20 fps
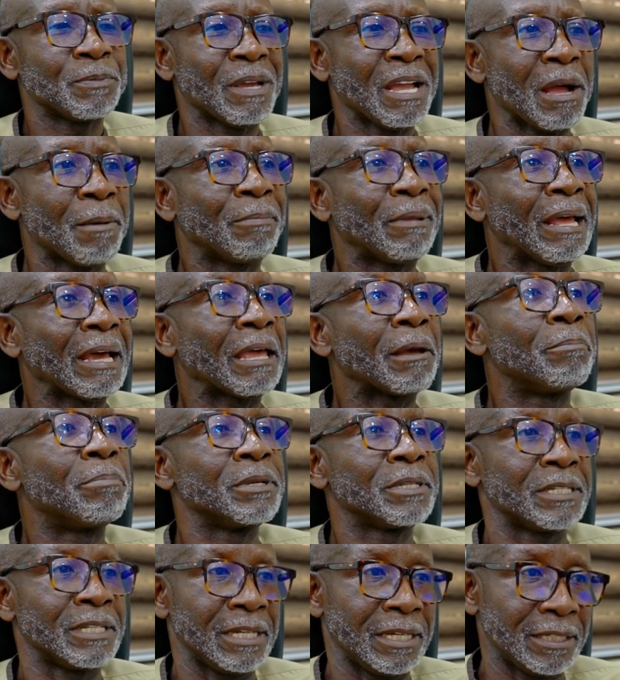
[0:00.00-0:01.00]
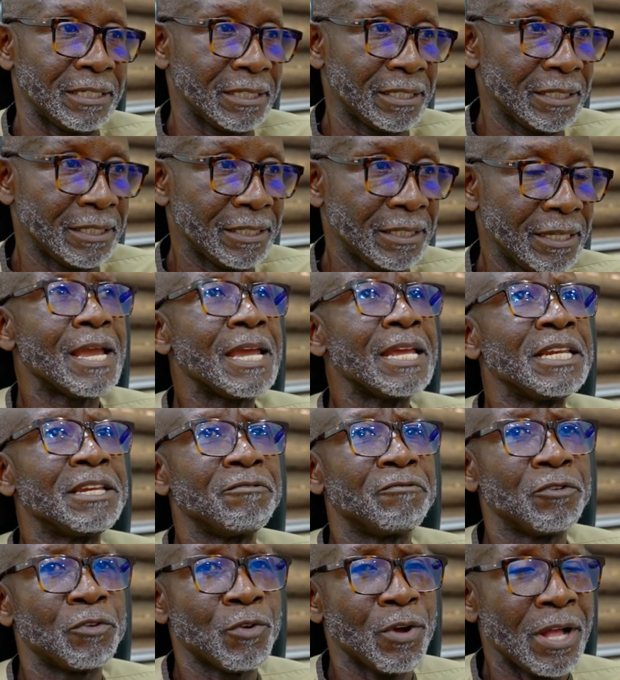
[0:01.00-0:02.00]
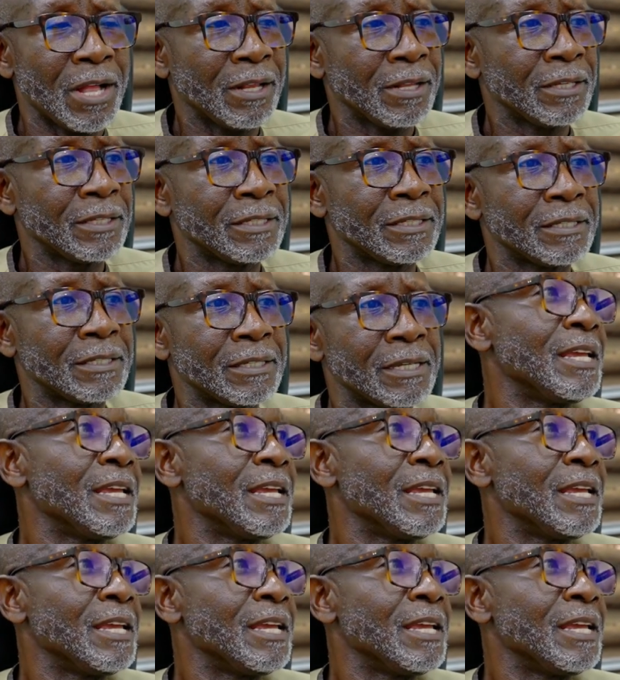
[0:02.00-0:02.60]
become like a business. Individuals,